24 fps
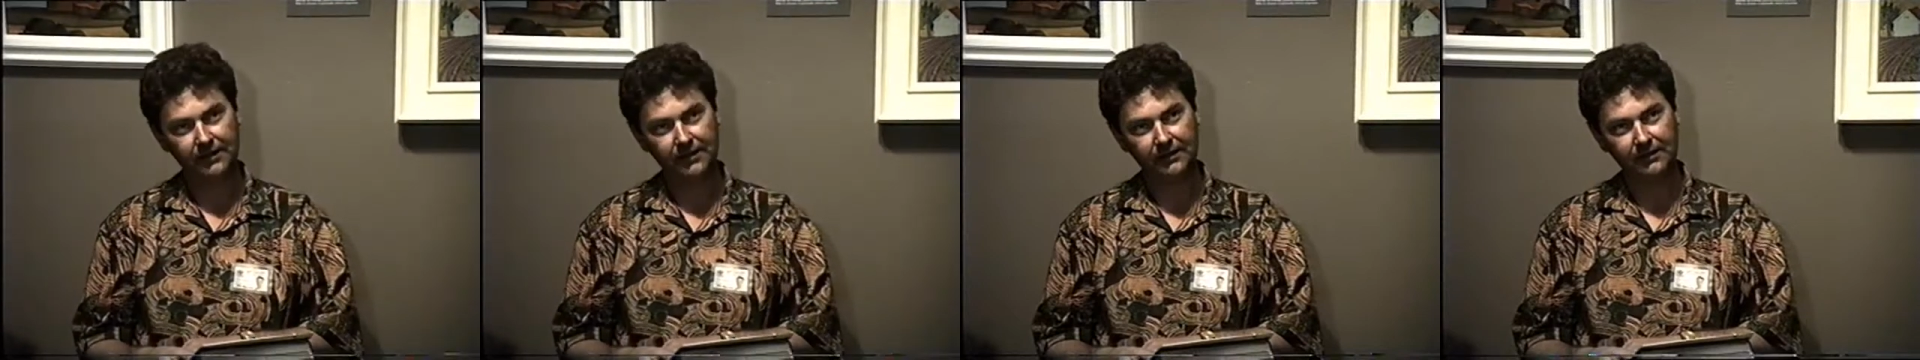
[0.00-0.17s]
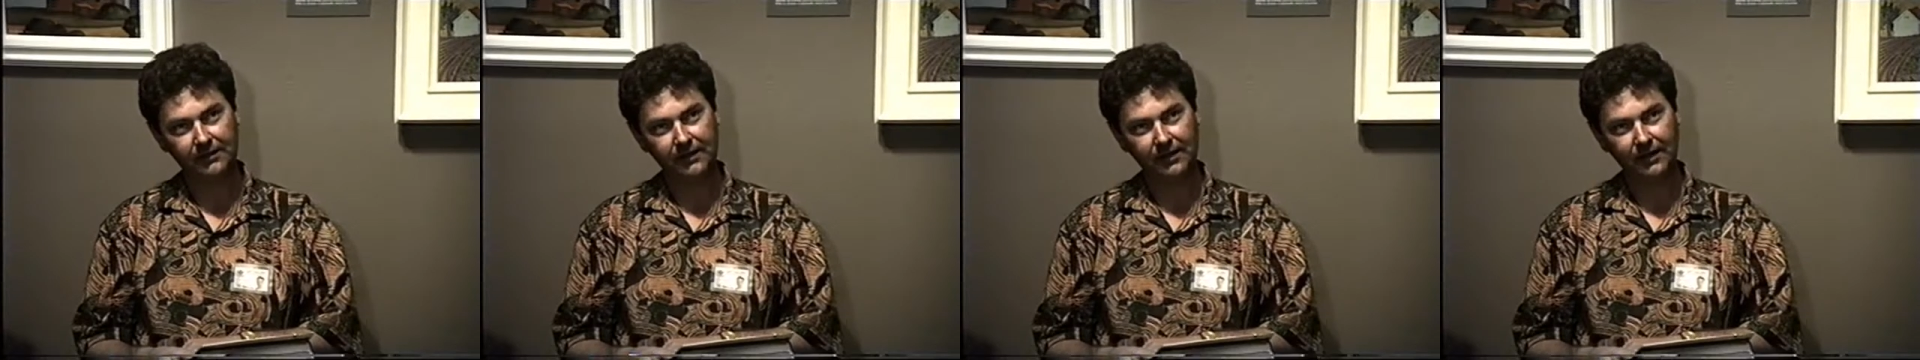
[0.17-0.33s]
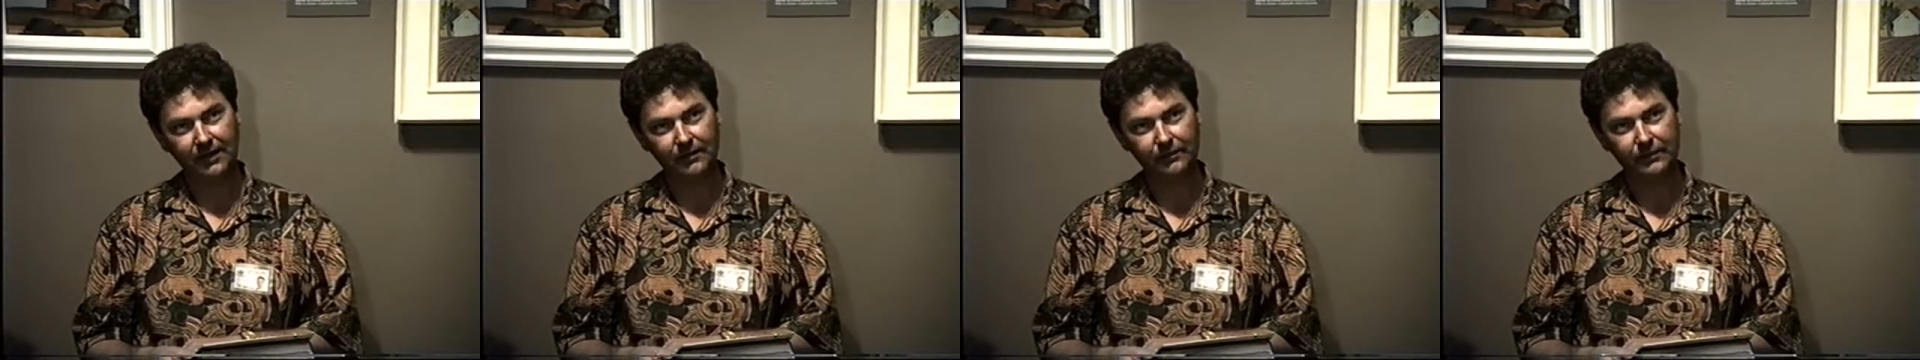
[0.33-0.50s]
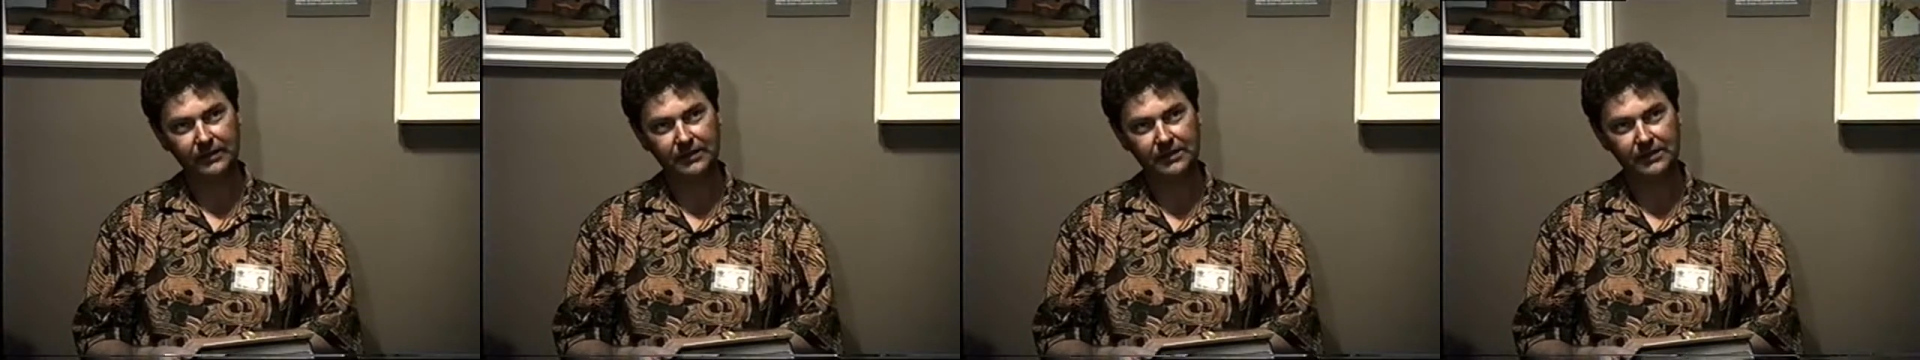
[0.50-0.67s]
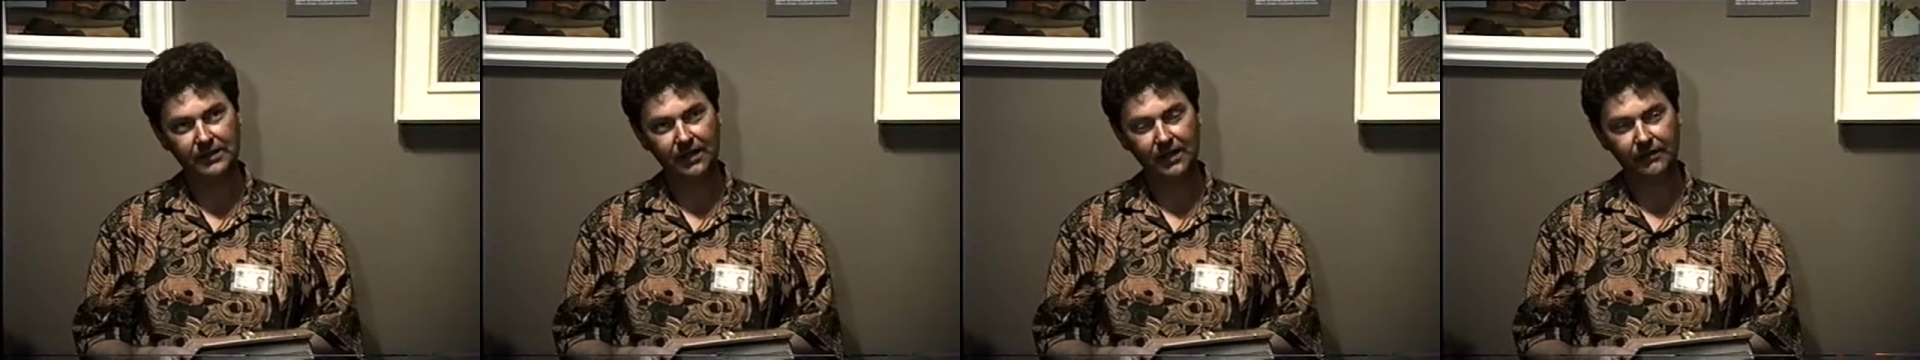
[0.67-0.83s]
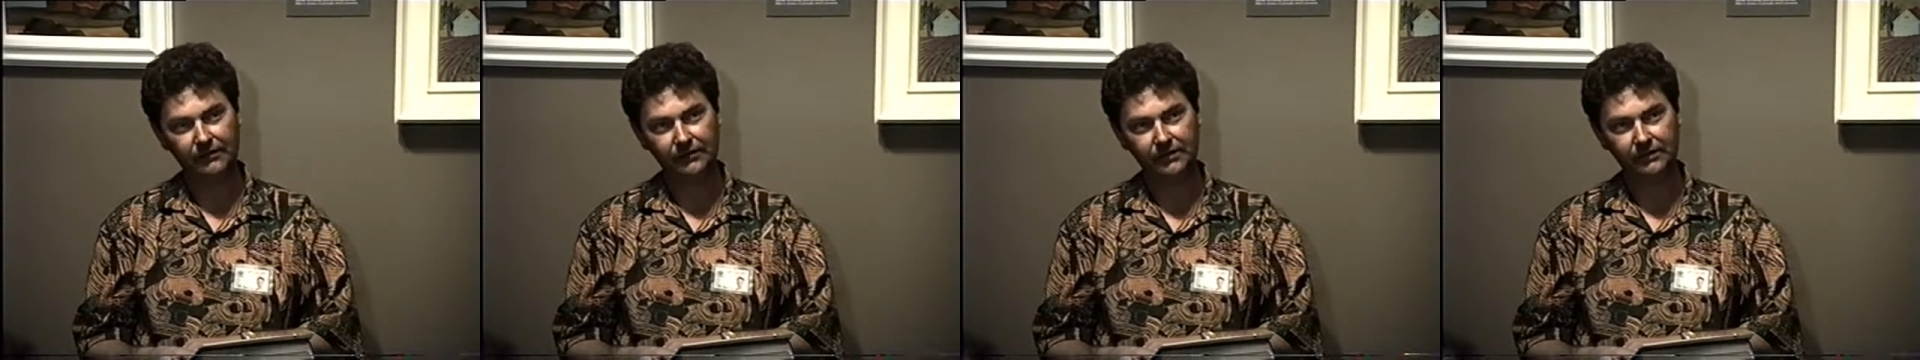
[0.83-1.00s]
that library
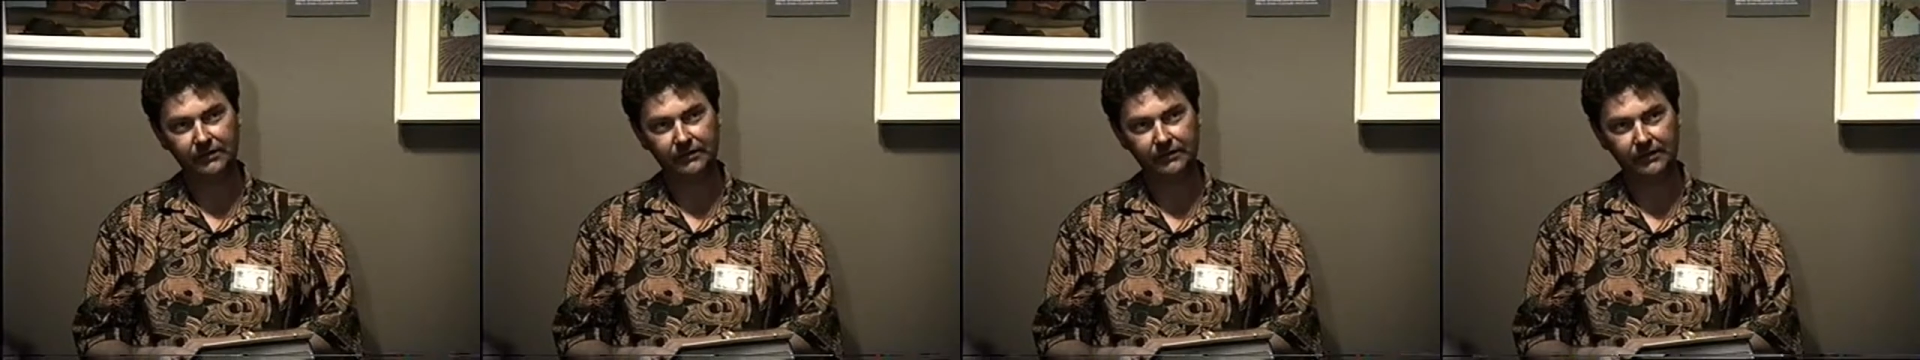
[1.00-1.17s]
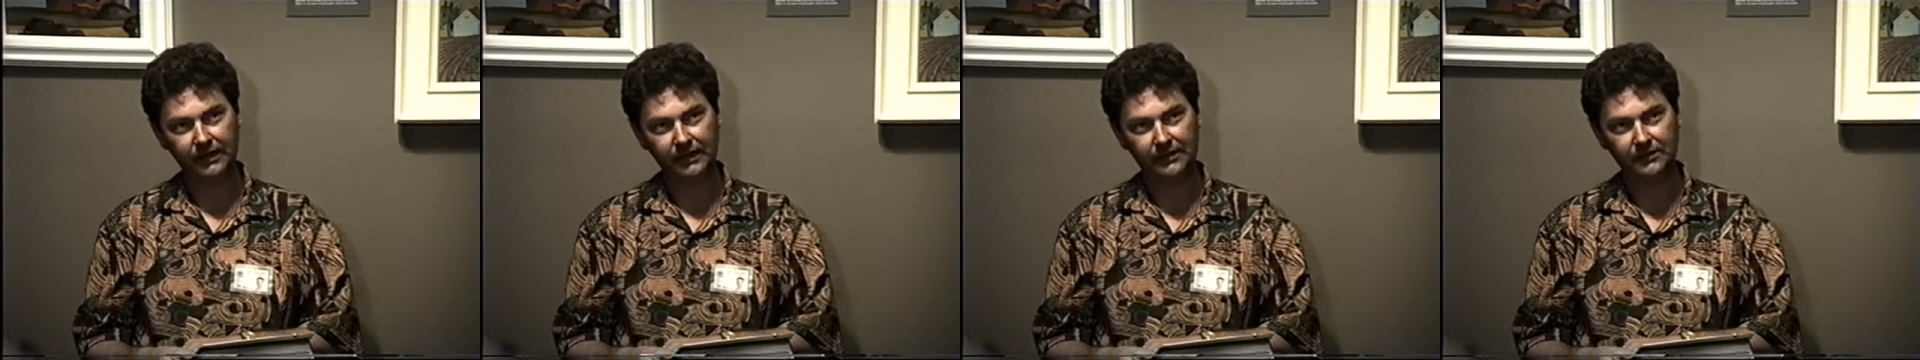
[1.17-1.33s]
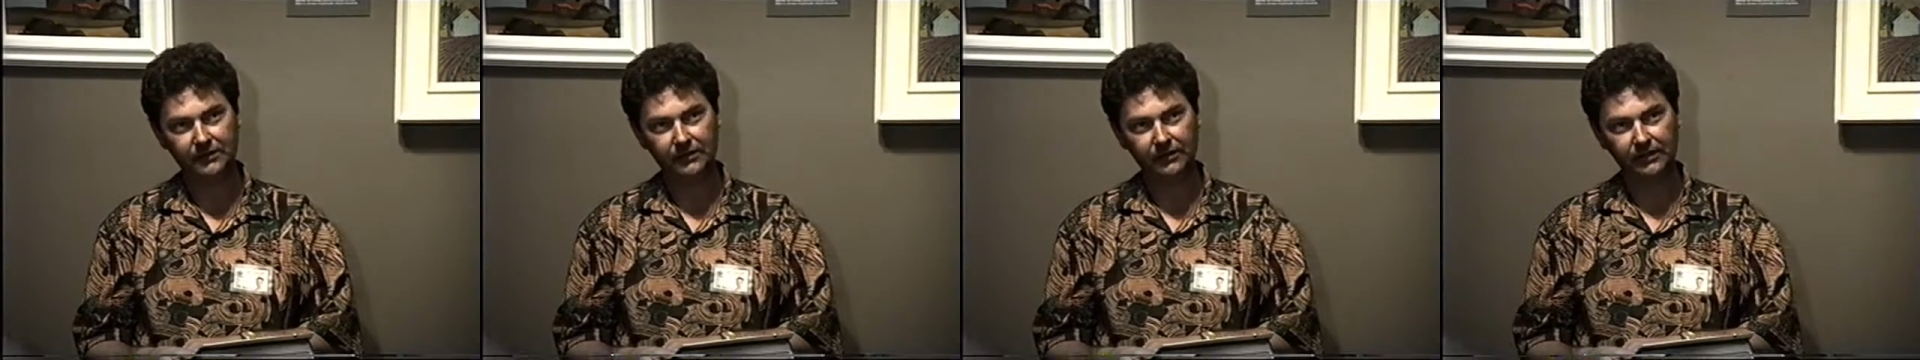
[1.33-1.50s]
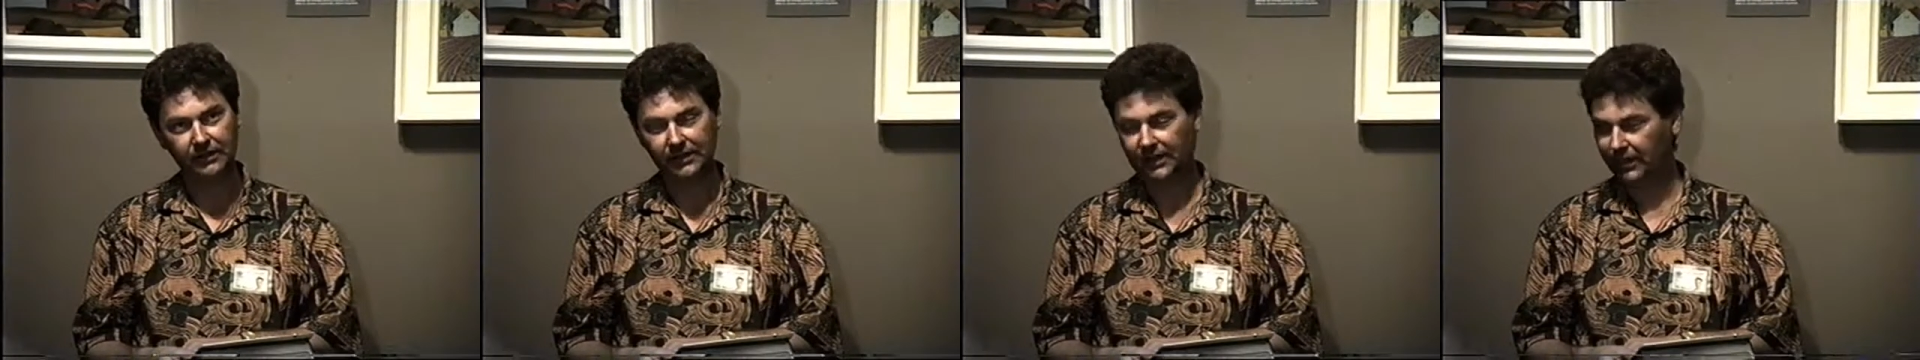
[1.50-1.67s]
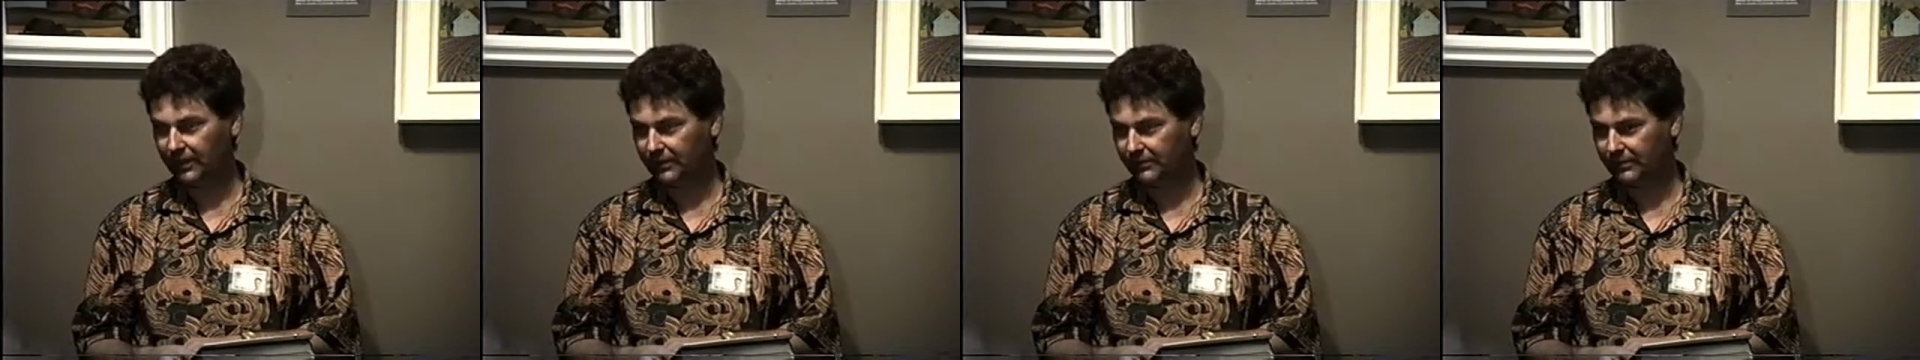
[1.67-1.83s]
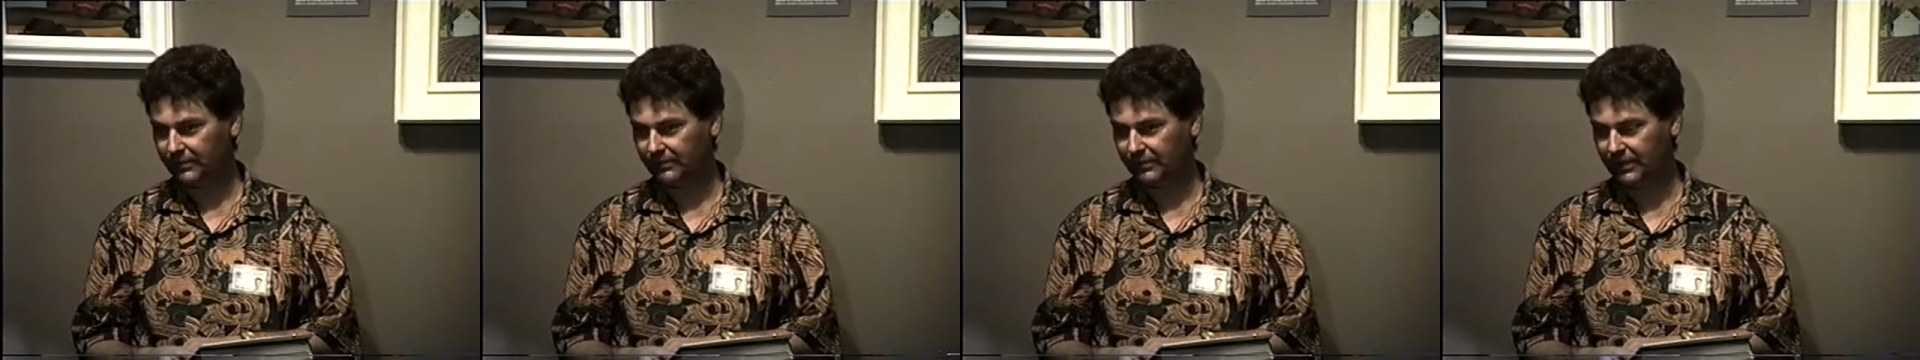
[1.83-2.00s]
did have an effect on the
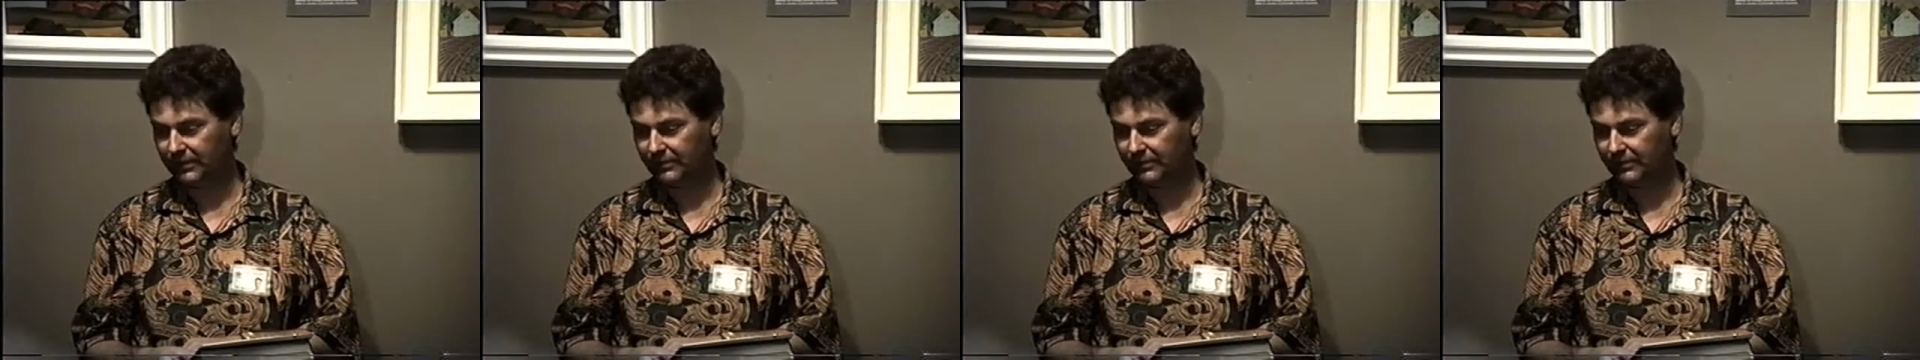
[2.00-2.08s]
Canterbury